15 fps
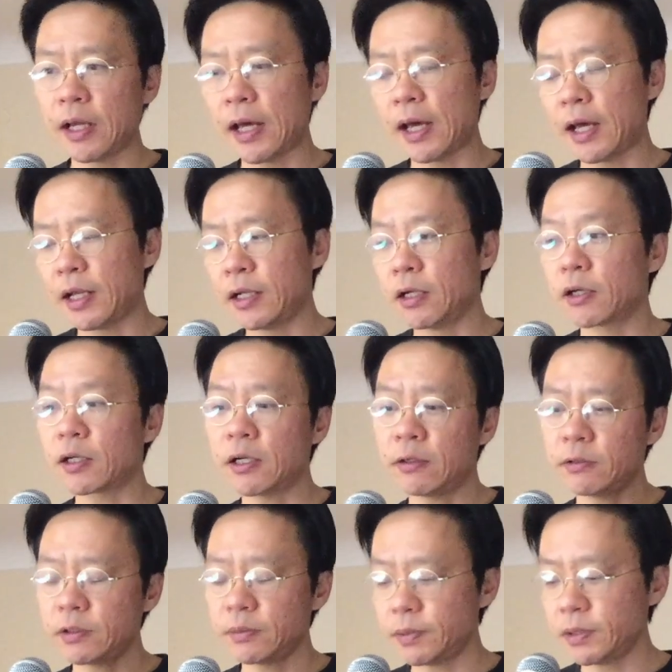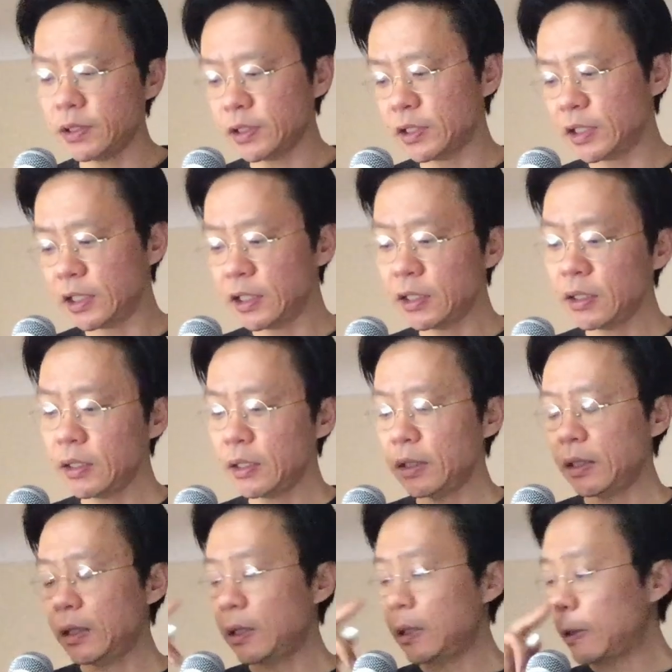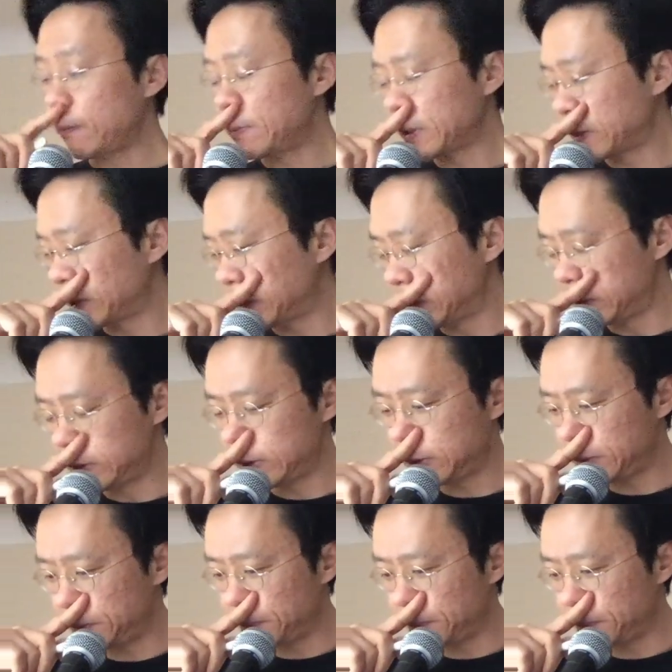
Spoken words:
and accountability. Because